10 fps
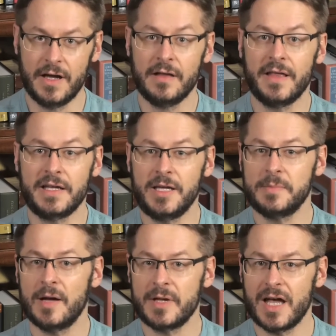They keep
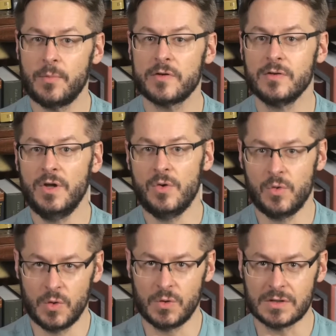coming up with new
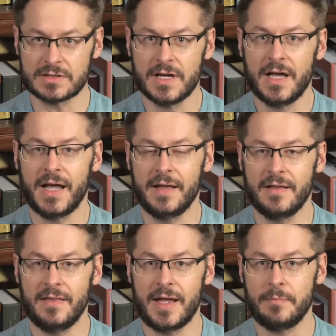rules, and
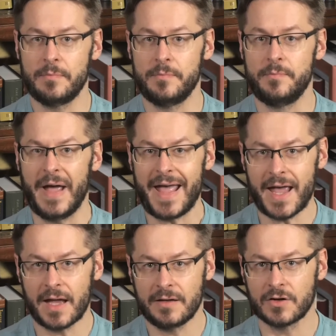then they
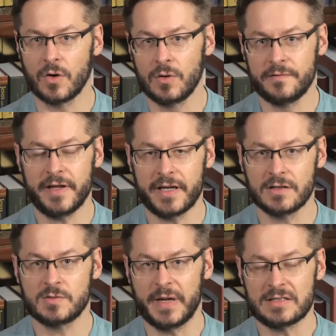ban your old
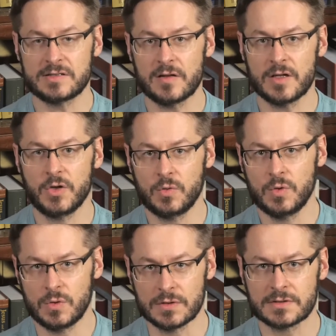videos based on the new
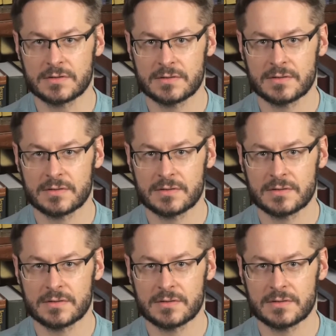rules.